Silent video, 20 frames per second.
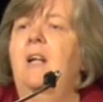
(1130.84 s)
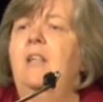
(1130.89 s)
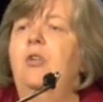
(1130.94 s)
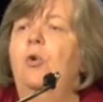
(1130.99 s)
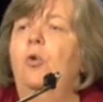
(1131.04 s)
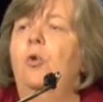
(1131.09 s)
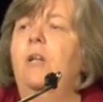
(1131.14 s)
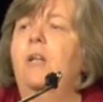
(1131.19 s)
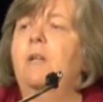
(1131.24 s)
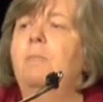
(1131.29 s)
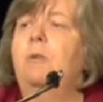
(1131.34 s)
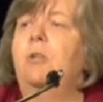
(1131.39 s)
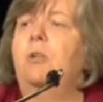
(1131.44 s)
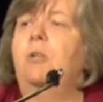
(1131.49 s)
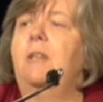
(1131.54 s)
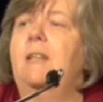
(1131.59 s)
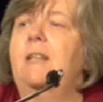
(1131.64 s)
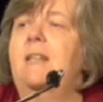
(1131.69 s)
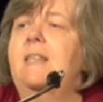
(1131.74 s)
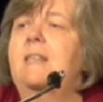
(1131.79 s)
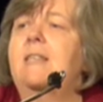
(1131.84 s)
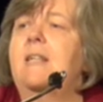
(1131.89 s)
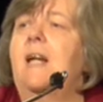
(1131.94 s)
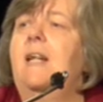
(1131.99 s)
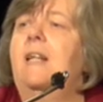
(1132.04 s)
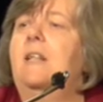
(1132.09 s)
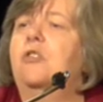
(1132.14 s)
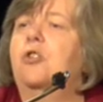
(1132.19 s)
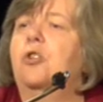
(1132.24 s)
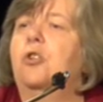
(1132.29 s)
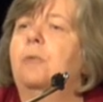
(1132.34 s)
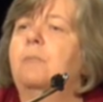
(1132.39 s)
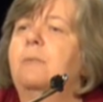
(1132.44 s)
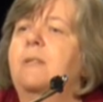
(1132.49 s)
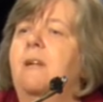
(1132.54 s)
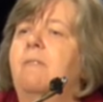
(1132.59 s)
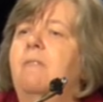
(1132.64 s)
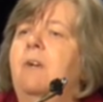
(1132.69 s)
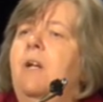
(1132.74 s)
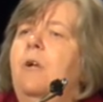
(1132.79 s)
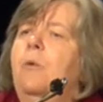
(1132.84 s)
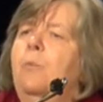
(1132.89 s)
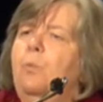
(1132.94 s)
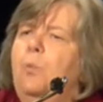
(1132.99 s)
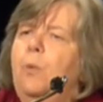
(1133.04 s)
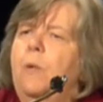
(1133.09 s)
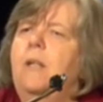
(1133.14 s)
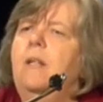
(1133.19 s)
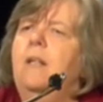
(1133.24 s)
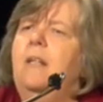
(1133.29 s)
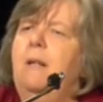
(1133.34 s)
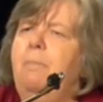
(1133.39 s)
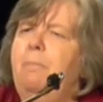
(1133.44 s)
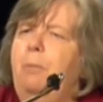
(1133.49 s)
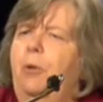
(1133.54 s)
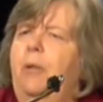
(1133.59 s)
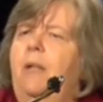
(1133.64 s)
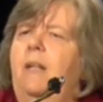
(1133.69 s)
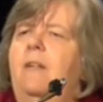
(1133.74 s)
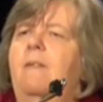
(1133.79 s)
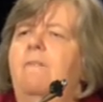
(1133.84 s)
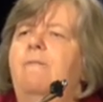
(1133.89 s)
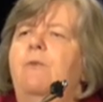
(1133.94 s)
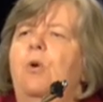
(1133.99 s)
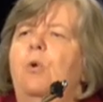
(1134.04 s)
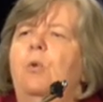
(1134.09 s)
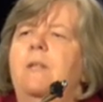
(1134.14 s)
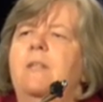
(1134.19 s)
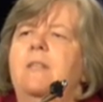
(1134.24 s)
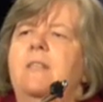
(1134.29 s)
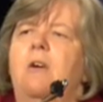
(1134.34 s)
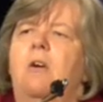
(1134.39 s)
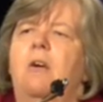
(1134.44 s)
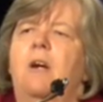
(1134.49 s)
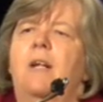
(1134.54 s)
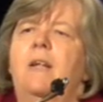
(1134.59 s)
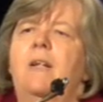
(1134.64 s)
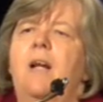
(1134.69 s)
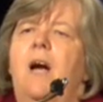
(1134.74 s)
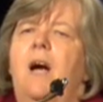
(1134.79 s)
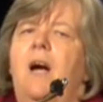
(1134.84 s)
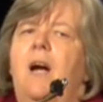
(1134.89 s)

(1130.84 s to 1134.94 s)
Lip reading: your communities in terms of really putting a focus on